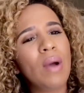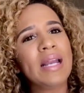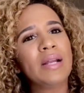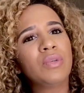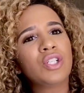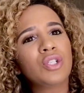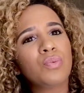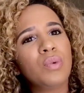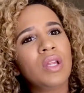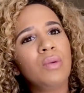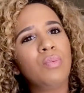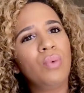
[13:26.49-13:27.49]
And it was just
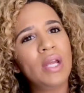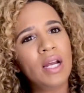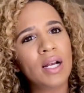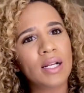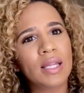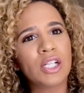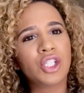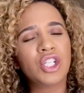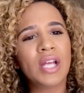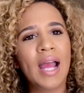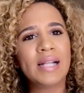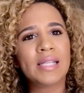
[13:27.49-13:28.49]
really weird. Like,
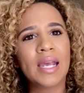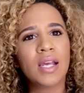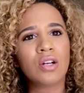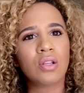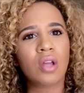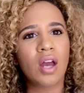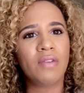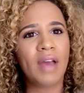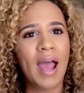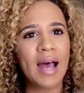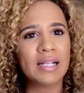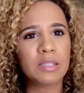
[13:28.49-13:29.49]
she had taken a lot of
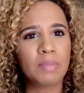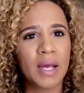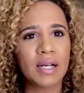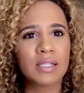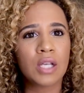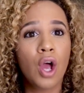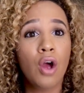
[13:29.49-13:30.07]
aspects